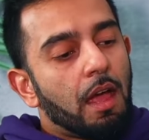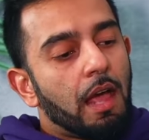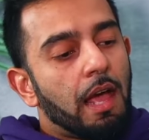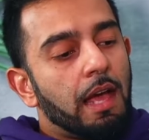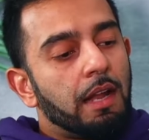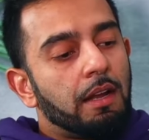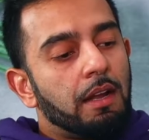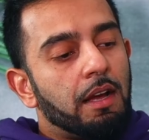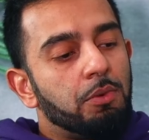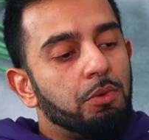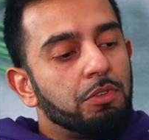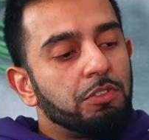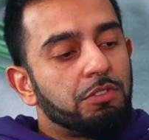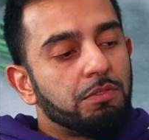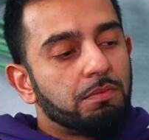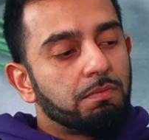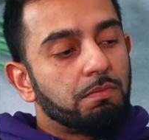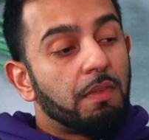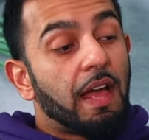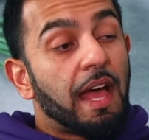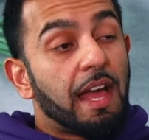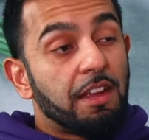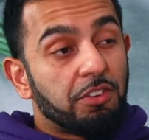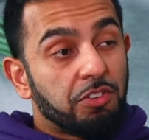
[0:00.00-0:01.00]
And I was
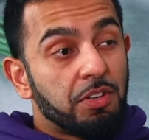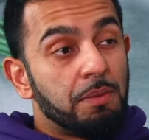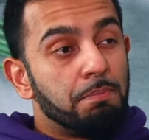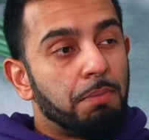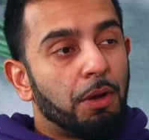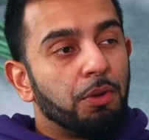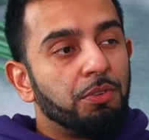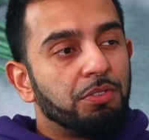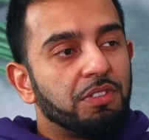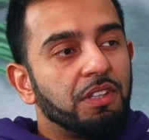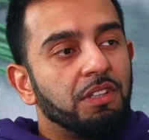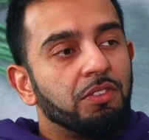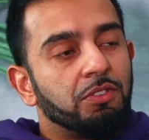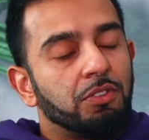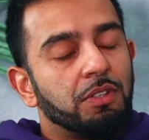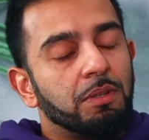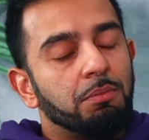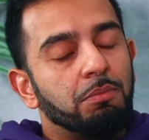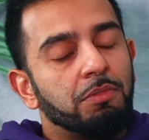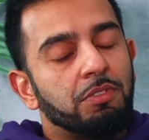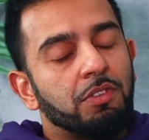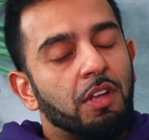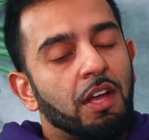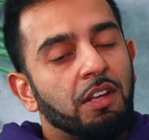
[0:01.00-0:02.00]
actually boasting to
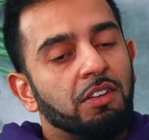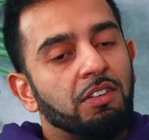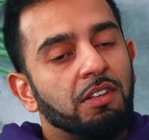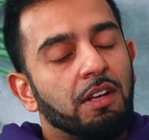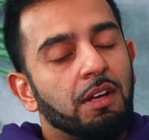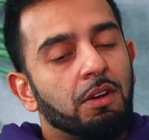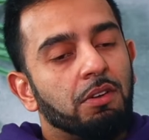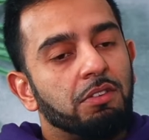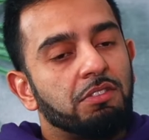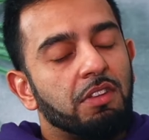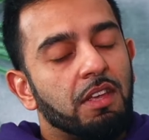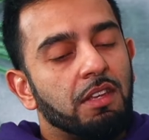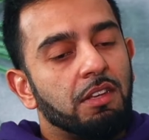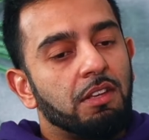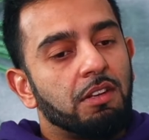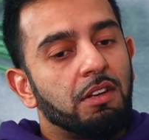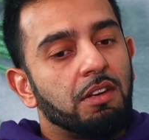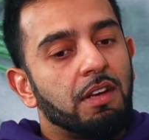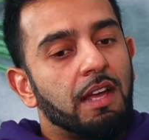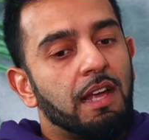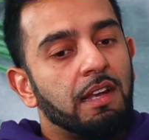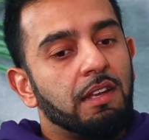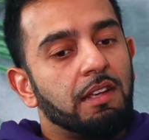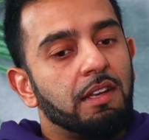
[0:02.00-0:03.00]
him, Saj, and I was saying, you
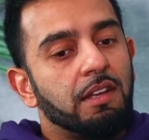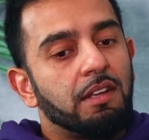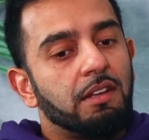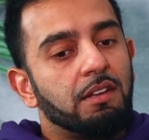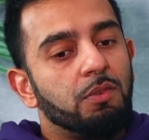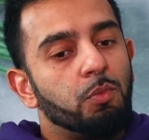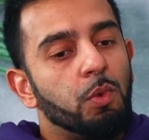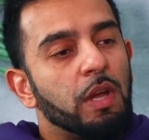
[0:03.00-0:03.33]
know, Elliot,